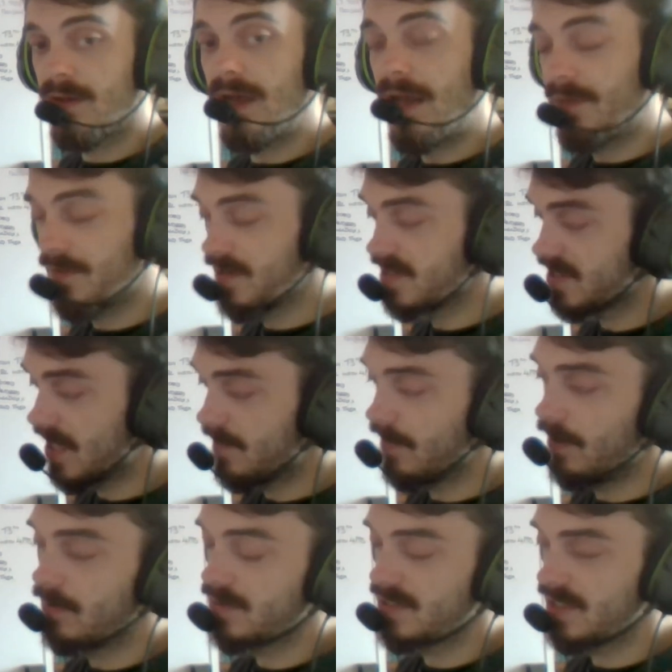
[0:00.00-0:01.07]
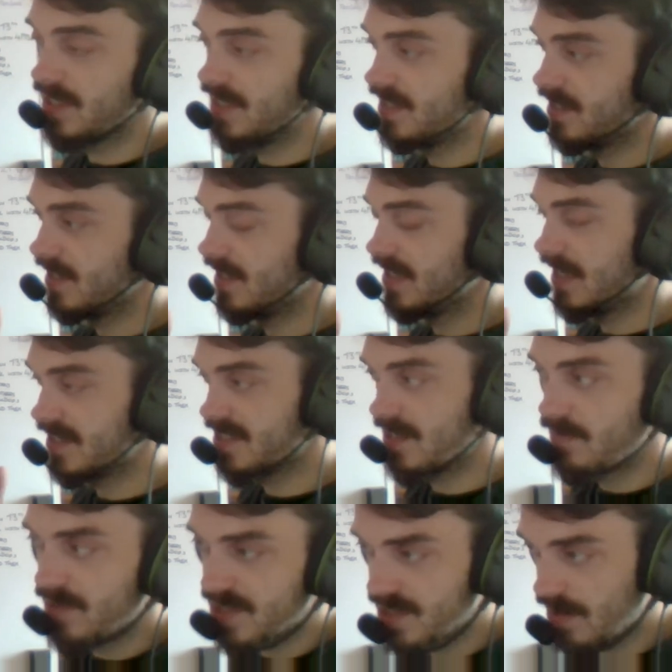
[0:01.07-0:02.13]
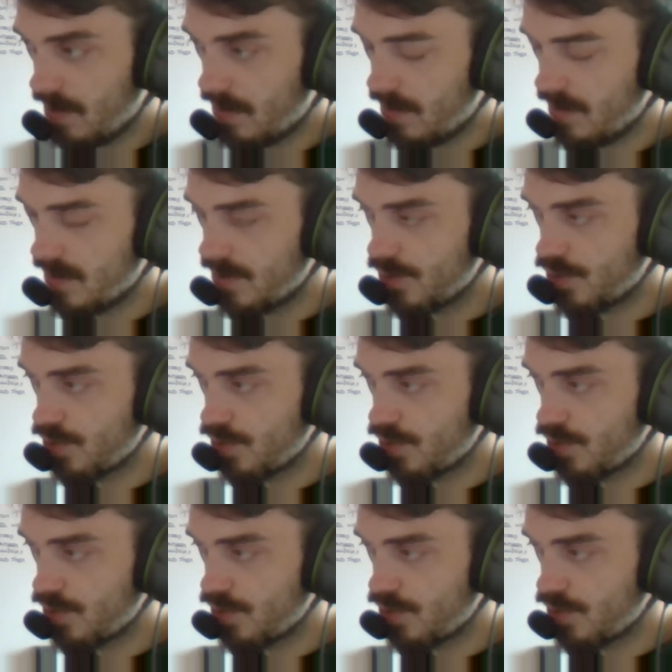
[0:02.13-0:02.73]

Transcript: Anthony Seibold, he, he had a similar start